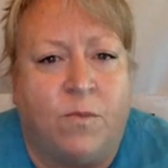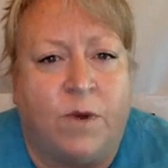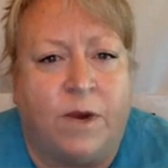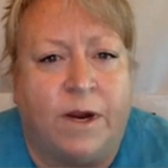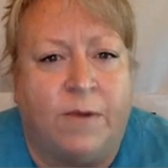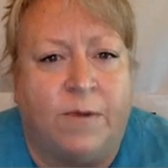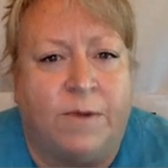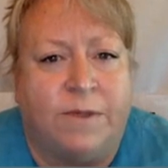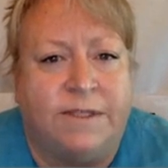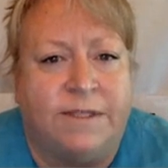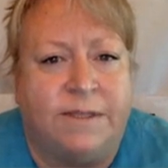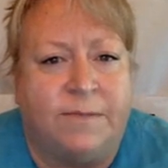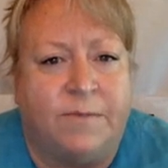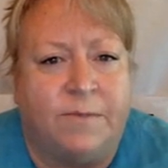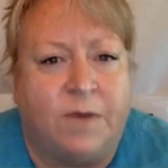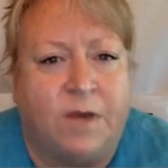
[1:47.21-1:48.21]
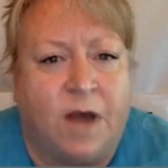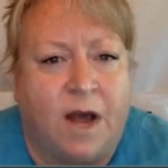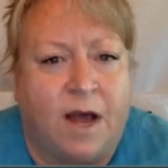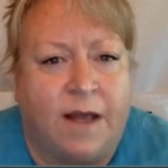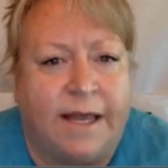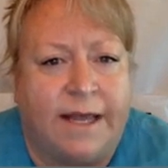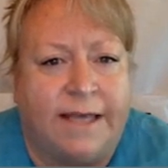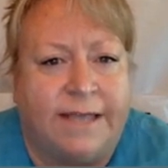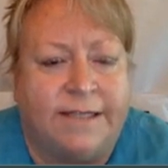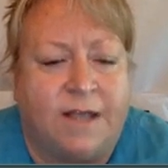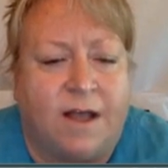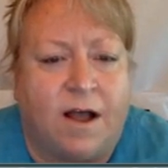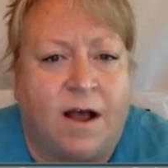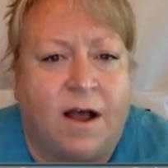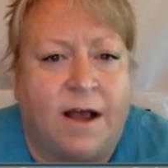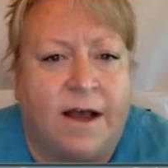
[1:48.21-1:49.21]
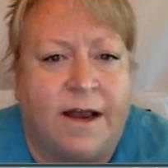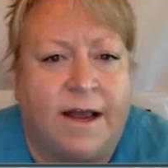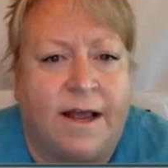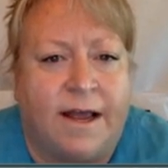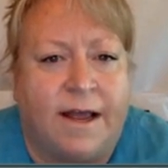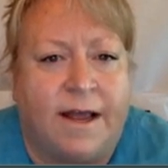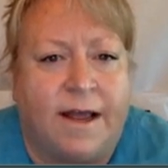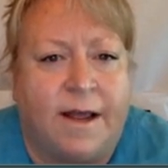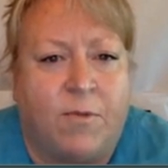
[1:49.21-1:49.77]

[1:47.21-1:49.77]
working with some colleagues on uh,